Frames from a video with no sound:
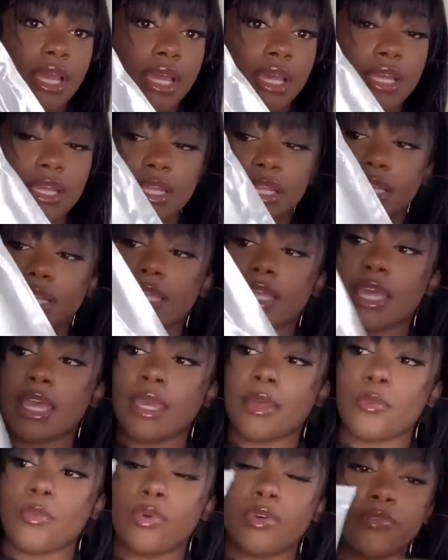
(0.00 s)
it
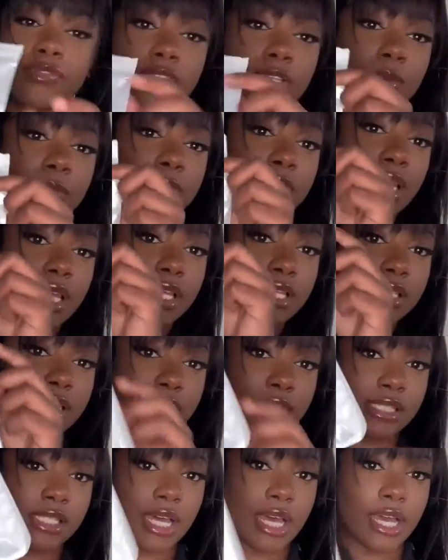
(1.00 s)
came with some things
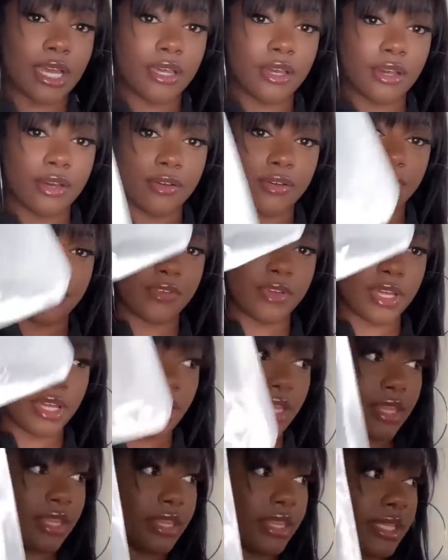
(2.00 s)
inside of
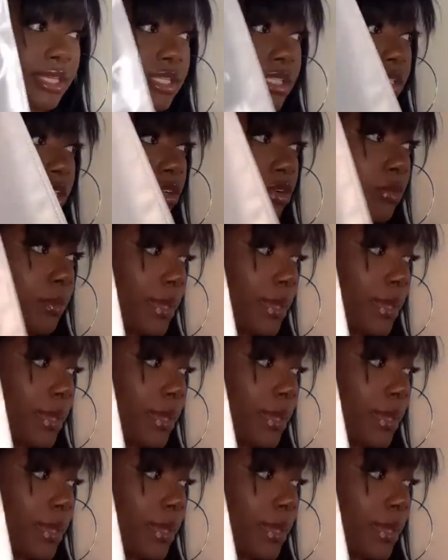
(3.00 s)
this little